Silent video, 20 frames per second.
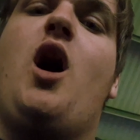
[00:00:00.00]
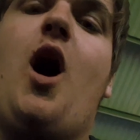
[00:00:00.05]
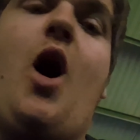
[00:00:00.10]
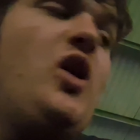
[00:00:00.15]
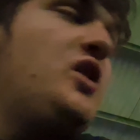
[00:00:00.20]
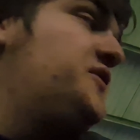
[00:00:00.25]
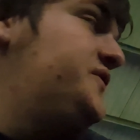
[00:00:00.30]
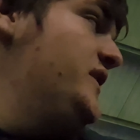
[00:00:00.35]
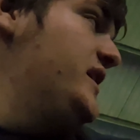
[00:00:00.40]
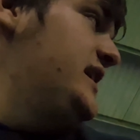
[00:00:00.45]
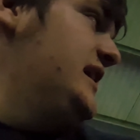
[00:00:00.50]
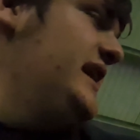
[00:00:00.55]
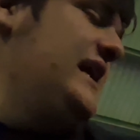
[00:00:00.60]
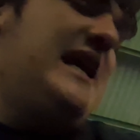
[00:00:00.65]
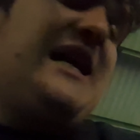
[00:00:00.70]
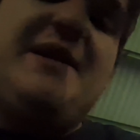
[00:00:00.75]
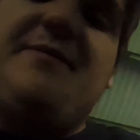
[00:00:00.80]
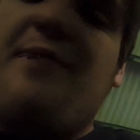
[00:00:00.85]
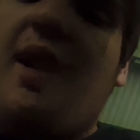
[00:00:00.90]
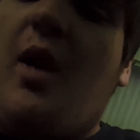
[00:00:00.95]
Oxford
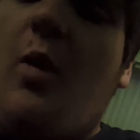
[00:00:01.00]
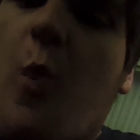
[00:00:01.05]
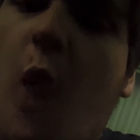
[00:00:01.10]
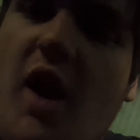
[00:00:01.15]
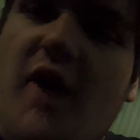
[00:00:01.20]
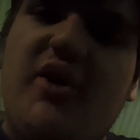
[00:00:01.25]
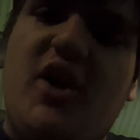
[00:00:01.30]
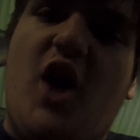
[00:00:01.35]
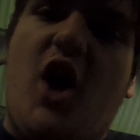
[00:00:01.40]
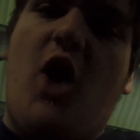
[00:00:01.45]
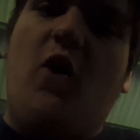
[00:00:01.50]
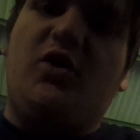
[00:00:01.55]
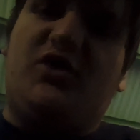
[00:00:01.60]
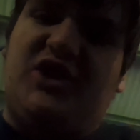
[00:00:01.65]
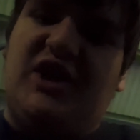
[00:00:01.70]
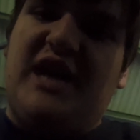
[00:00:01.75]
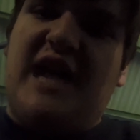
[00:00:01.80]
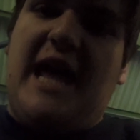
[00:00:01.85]
lead by one goal to